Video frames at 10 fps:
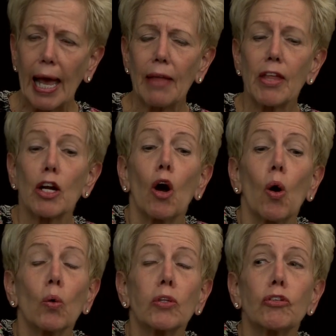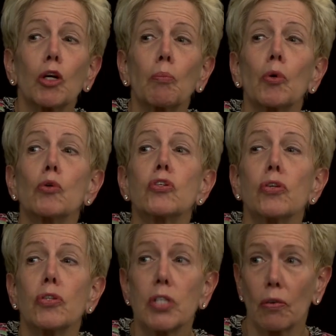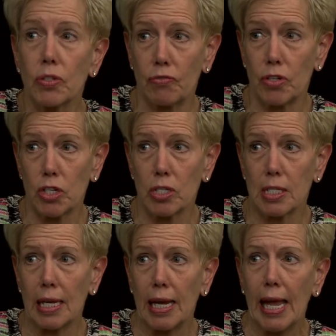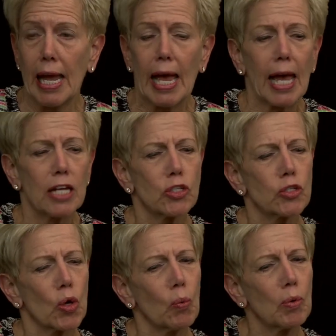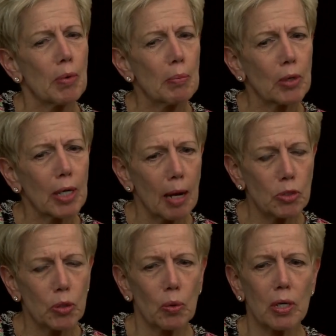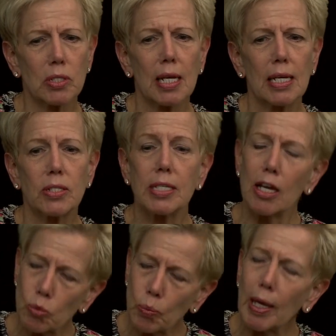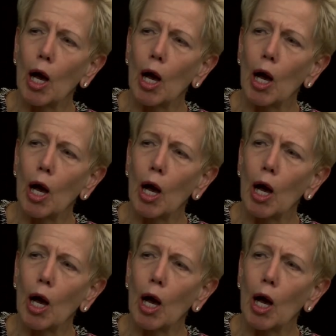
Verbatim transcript: and that a holistic approach to self-sufficiency. And so when people come to us, it's yes, we